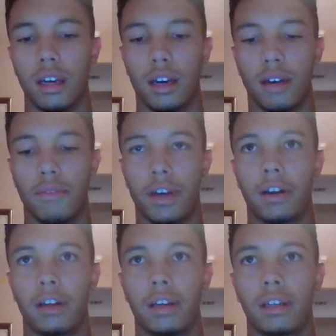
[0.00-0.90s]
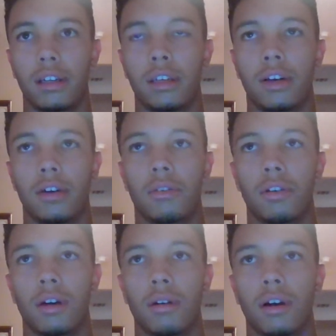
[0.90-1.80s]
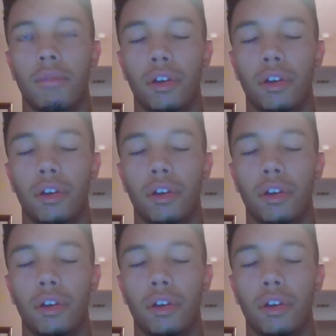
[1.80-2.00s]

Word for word: uh, very you know a, a,